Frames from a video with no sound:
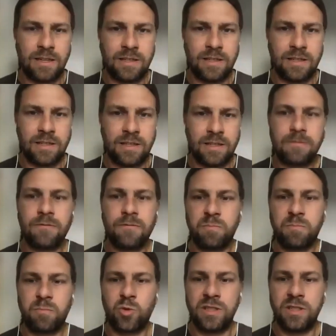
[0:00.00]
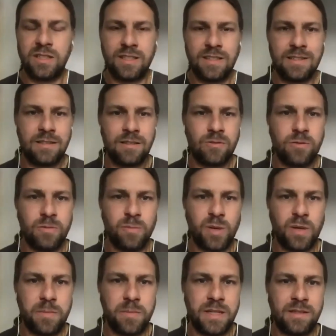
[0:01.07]
it's pretty easy to
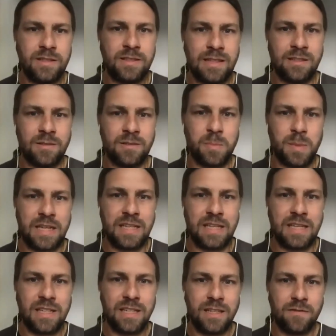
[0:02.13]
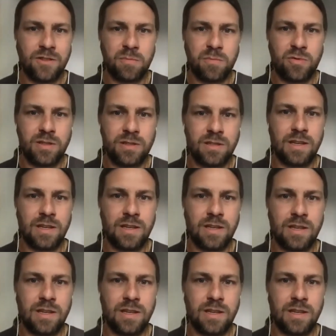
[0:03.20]
implement it at the beginning of the process.